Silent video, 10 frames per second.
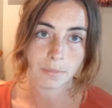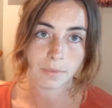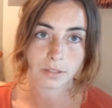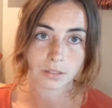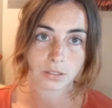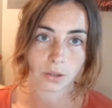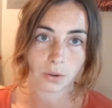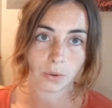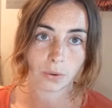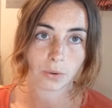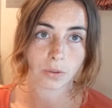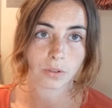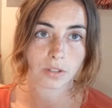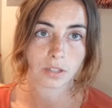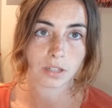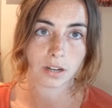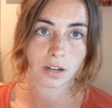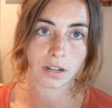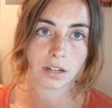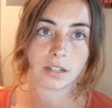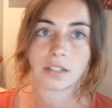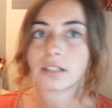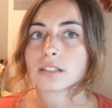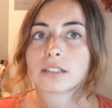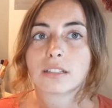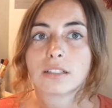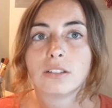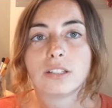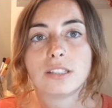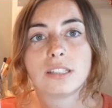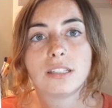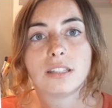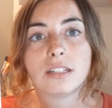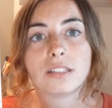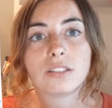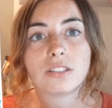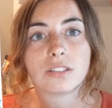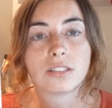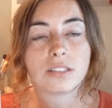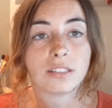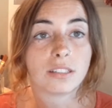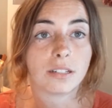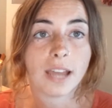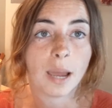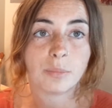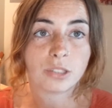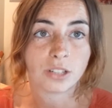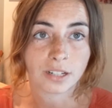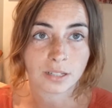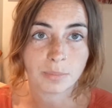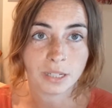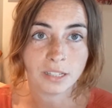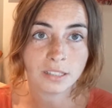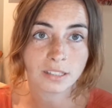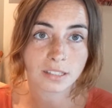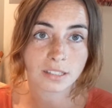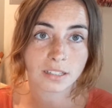So here you can see that it's an abstract piece.